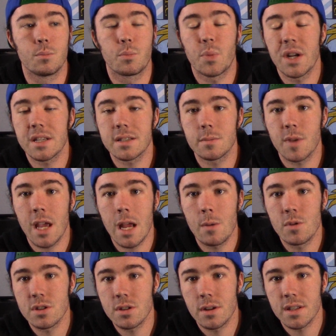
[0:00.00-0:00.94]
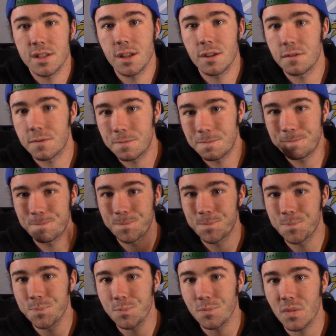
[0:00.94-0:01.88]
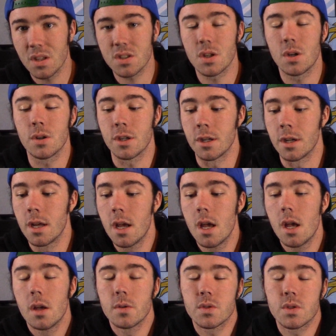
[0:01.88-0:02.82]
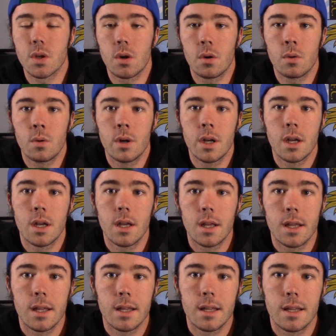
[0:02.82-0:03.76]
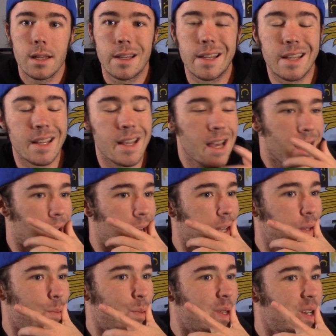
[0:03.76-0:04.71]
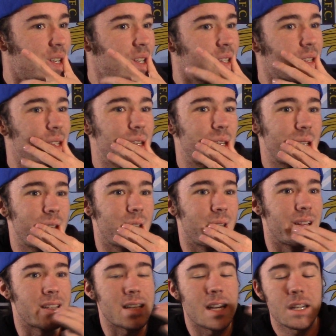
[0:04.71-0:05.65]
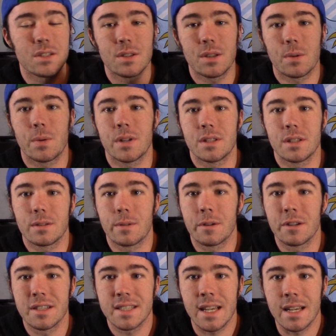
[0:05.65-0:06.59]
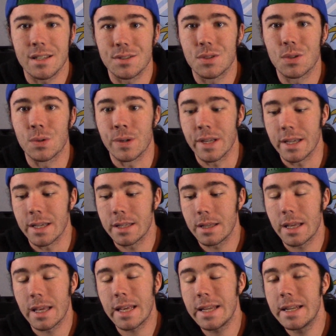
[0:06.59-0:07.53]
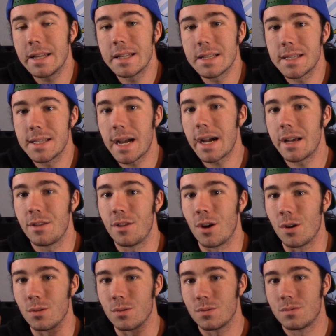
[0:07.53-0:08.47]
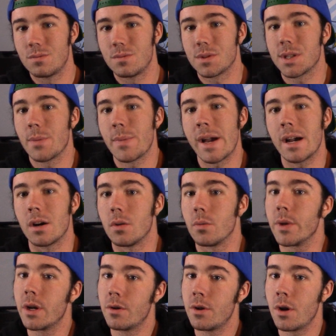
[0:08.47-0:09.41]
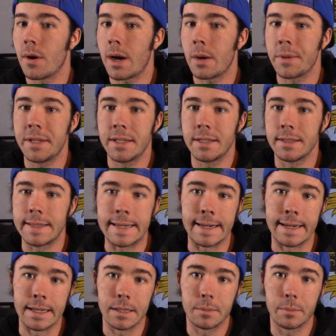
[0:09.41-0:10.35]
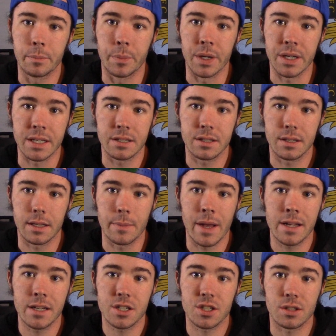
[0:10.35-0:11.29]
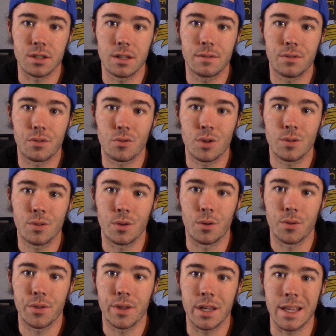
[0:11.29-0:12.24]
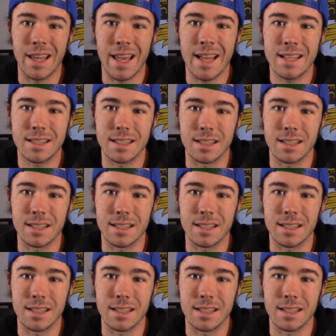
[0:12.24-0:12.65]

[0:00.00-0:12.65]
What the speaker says: breaks some cameras and all that stuff. It's all good. So, yeah, I mean, it's actually quite a sad story. He didn't die, though, somehow. We don't know how he didn't die, but he managed to live through the whole thing. He hates